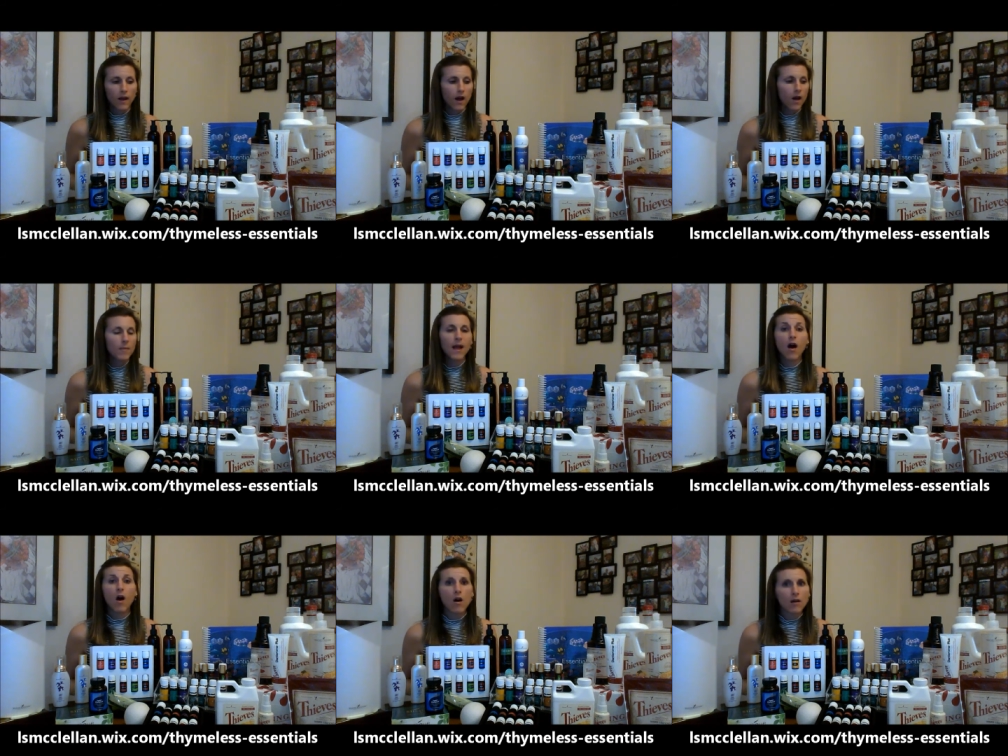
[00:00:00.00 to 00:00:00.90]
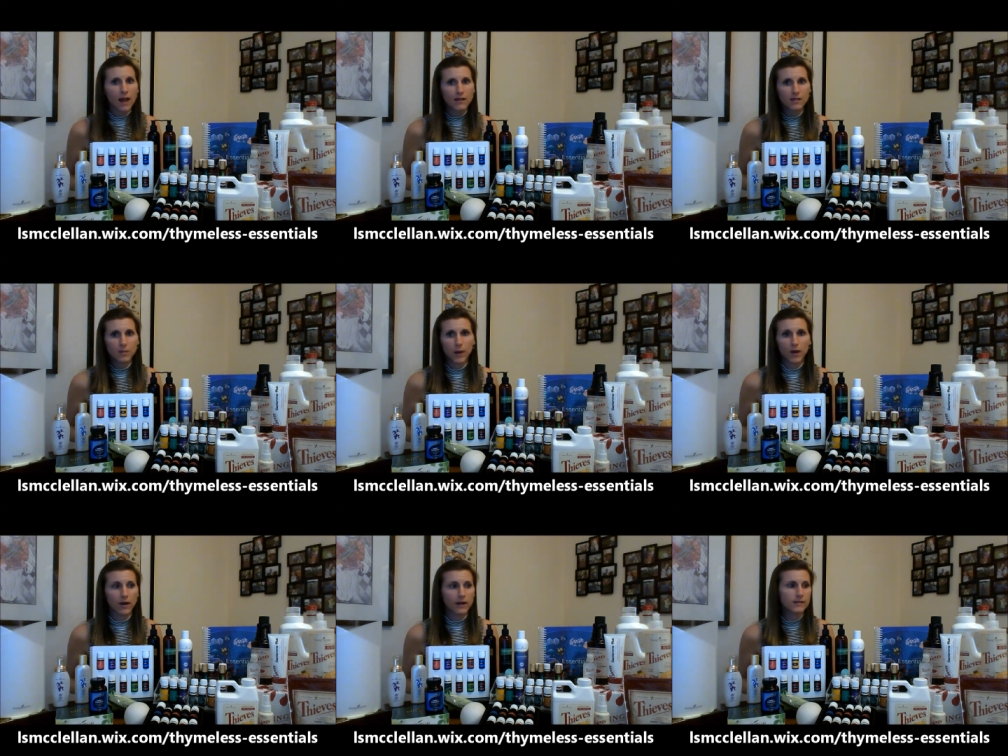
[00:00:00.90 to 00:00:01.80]
all kinds of
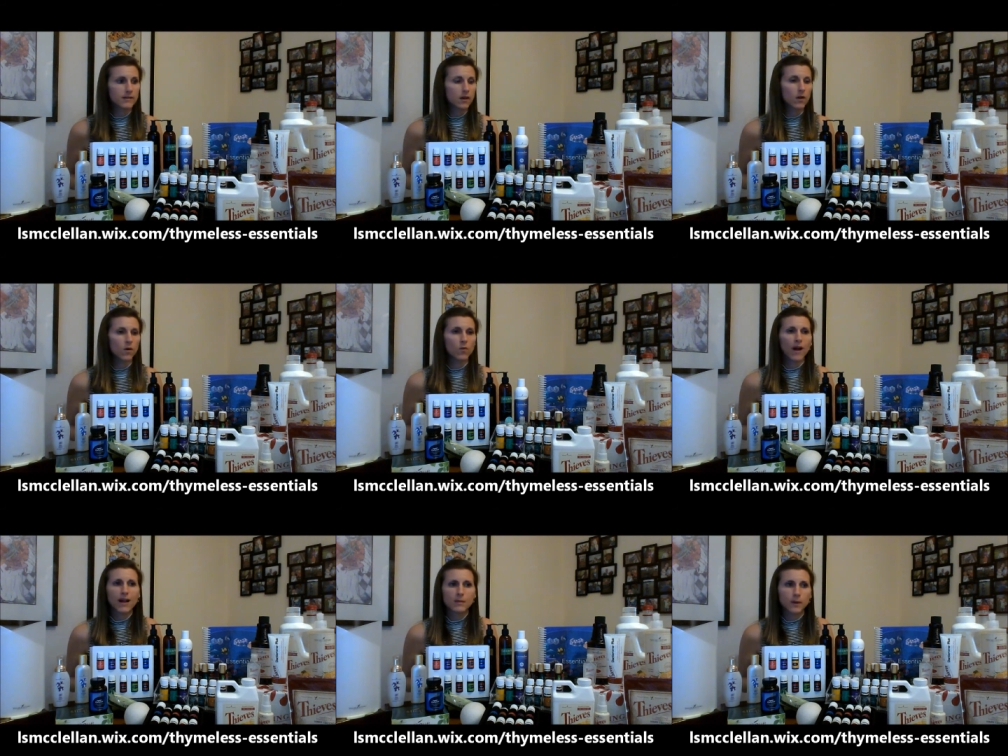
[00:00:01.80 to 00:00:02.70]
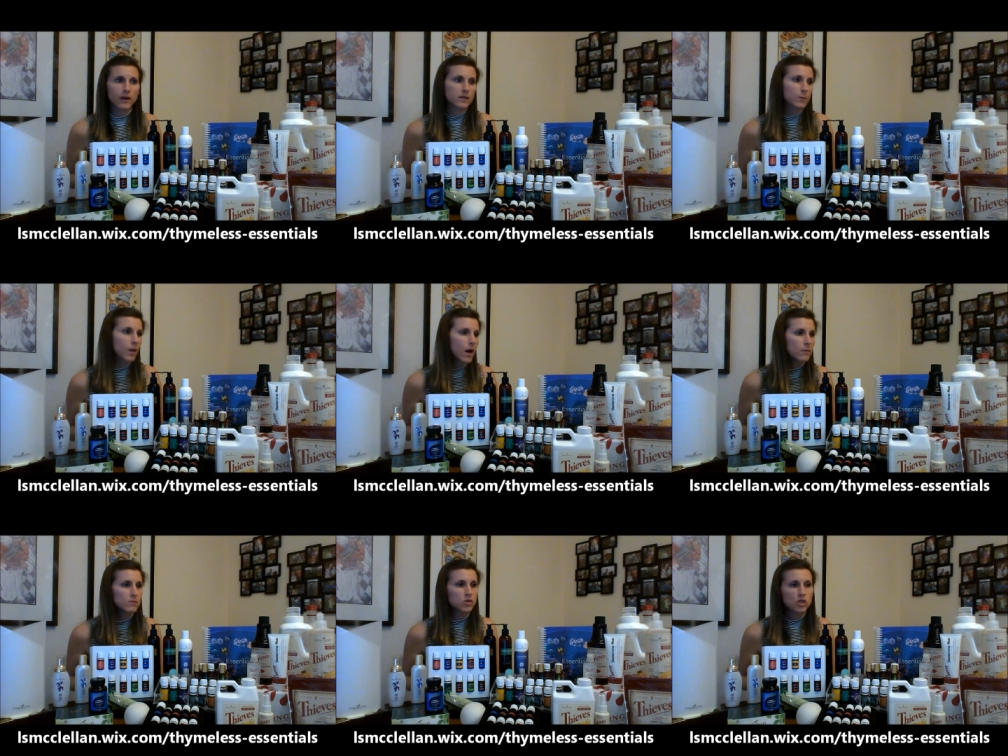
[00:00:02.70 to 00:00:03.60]
berries. So raspberries,
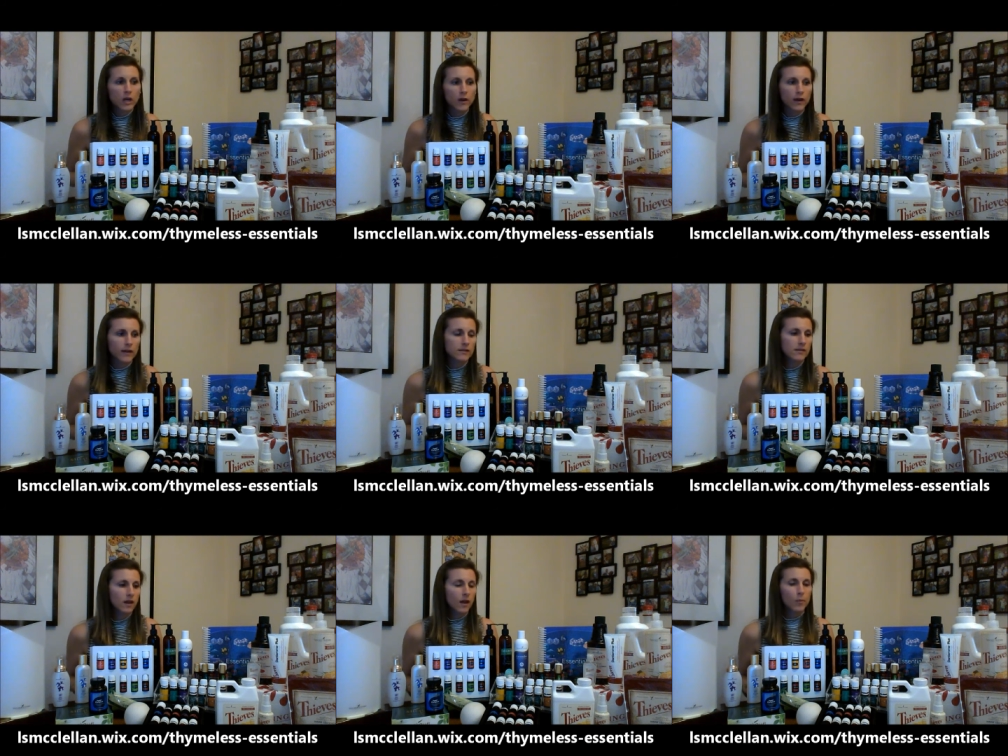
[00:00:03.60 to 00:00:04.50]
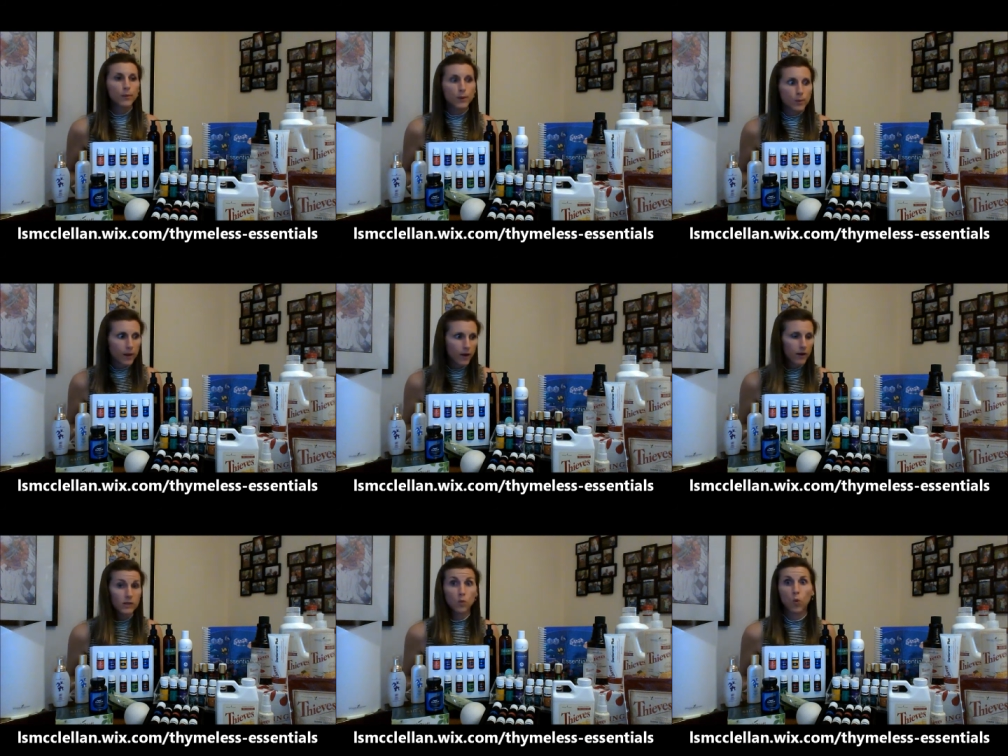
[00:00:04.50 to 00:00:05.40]
plums, cherries,
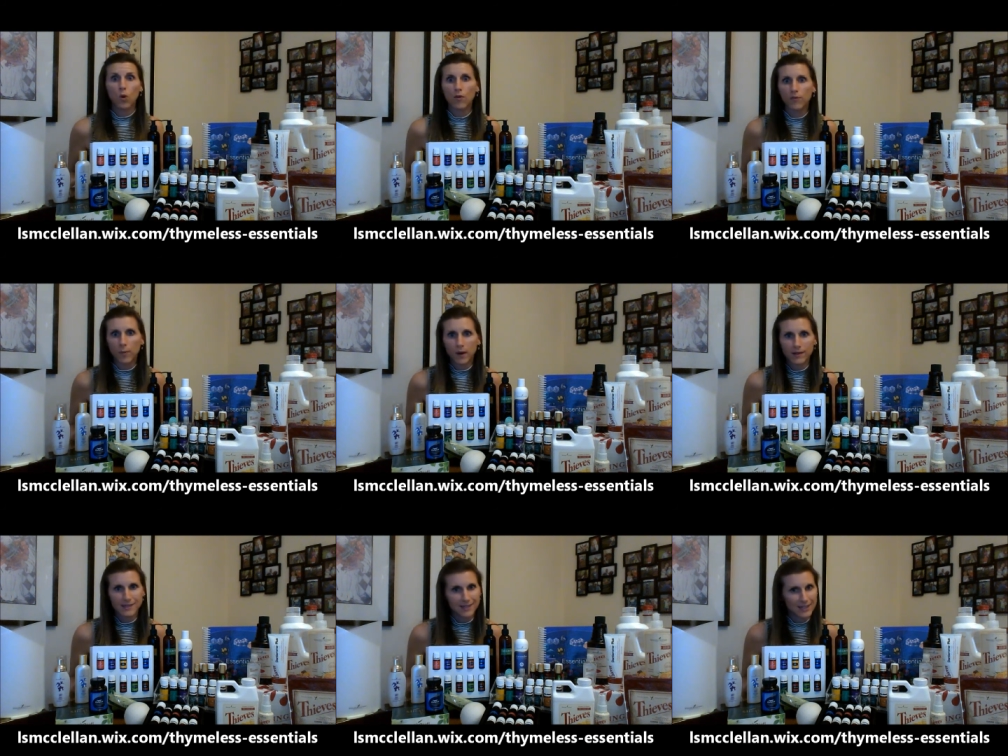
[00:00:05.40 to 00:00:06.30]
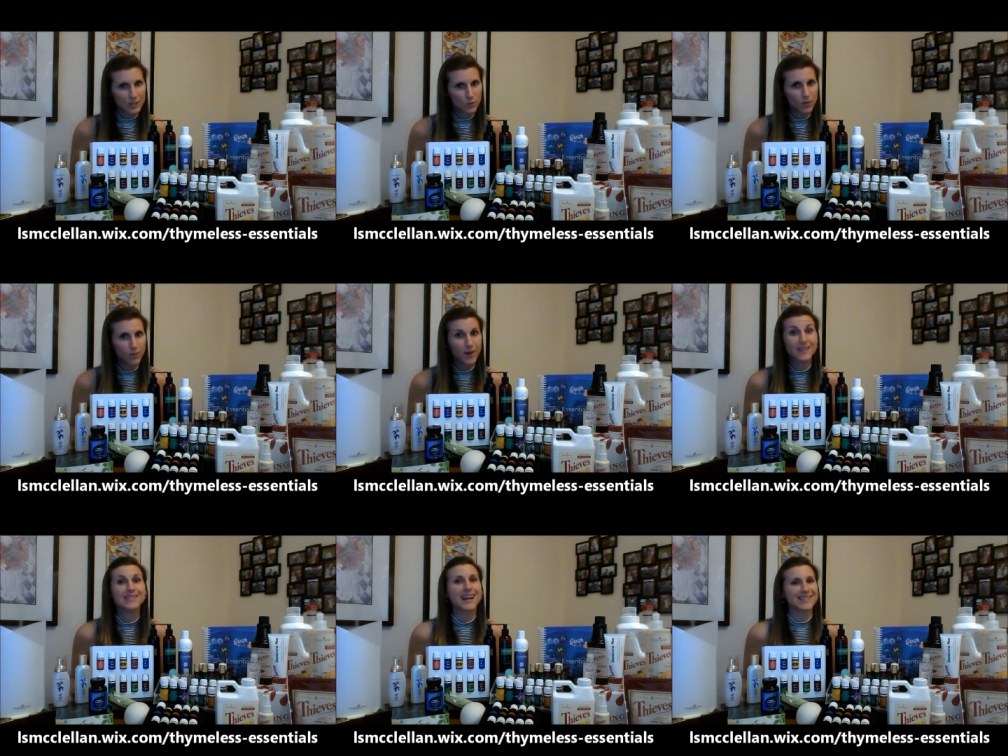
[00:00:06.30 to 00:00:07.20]
blueberries, wolfberries, the Nietzsche
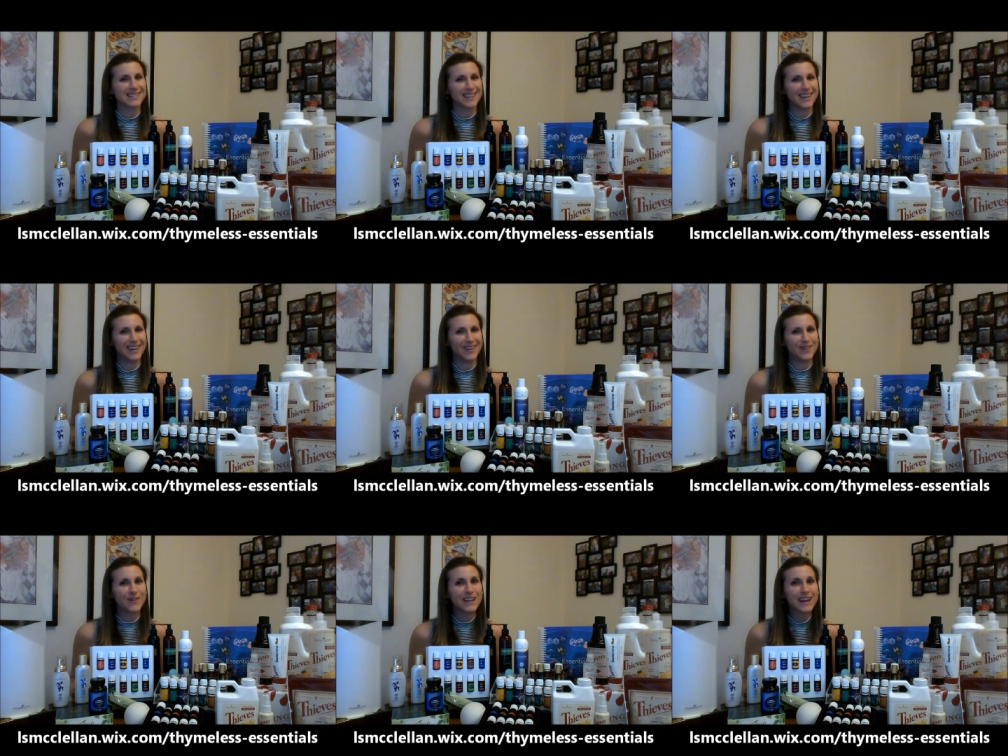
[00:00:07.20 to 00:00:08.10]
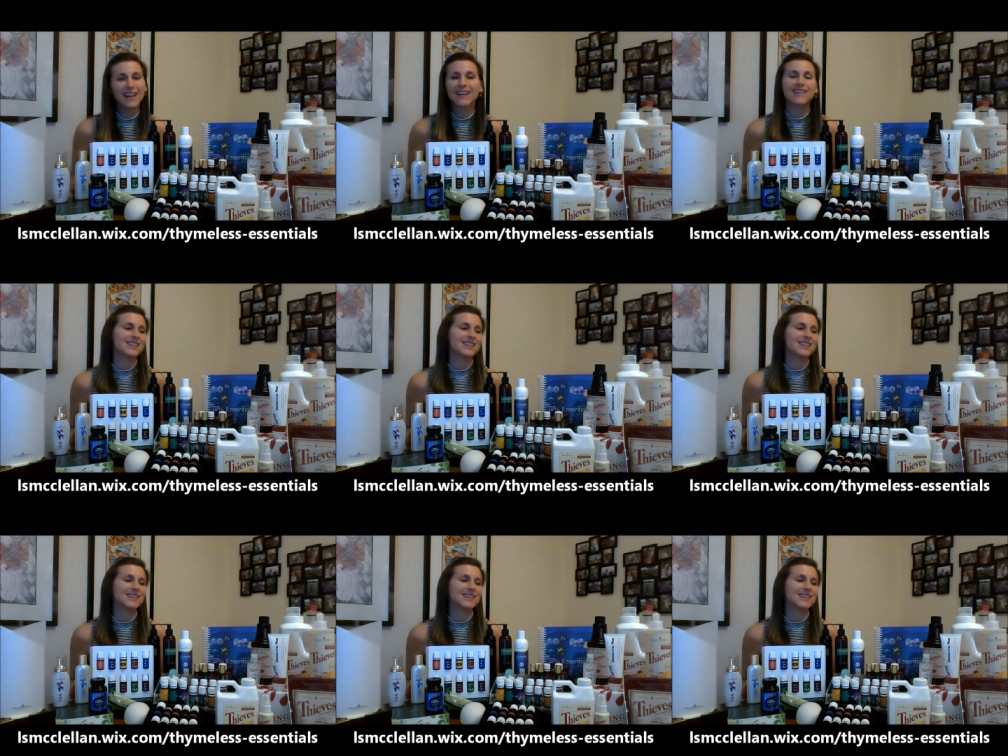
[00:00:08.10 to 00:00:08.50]
wolfberries. That's the key ingredient